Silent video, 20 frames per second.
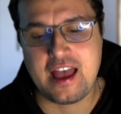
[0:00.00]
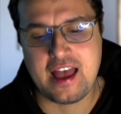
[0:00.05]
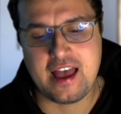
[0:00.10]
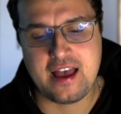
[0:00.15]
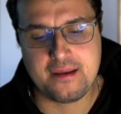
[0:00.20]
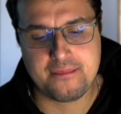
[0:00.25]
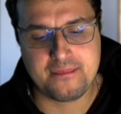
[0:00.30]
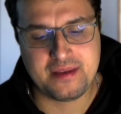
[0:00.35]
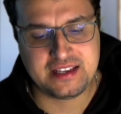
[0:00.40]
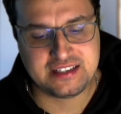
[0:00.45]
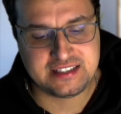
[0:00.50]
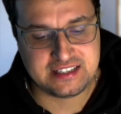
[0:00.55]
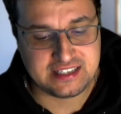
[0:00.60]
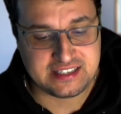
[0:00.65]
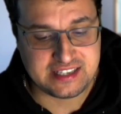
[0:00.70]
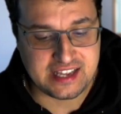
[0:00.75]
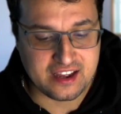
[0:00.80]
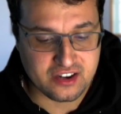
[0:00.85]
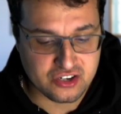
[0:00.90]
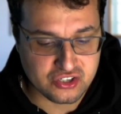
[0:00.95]
Um, is
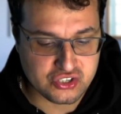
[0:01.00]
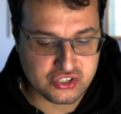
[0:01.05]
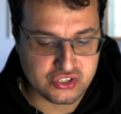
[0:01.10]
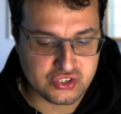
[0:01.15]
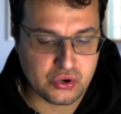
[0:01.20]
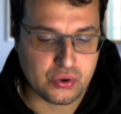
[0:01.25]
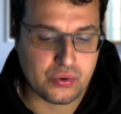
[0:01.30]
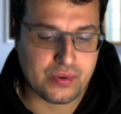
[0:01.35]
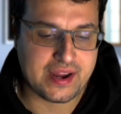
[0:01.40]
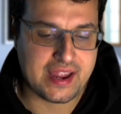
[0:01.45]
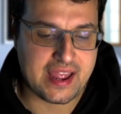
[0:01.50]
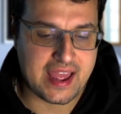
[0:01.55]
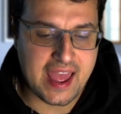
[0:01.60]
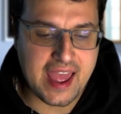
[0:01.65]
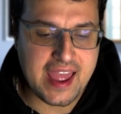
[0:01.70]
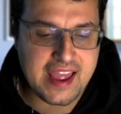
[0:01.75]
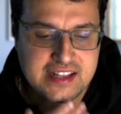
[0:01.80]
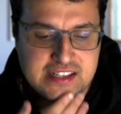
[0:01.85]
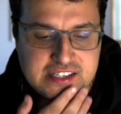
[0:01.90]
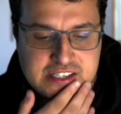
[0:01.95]
this how the story
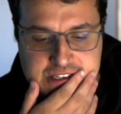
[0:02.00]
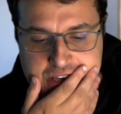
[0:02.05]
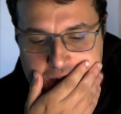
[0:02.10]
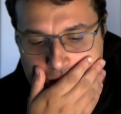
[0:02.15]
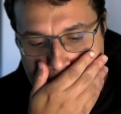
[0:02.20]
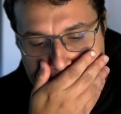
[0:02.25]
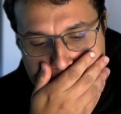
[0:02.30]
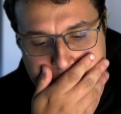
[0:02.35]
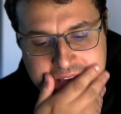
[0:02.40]
ends?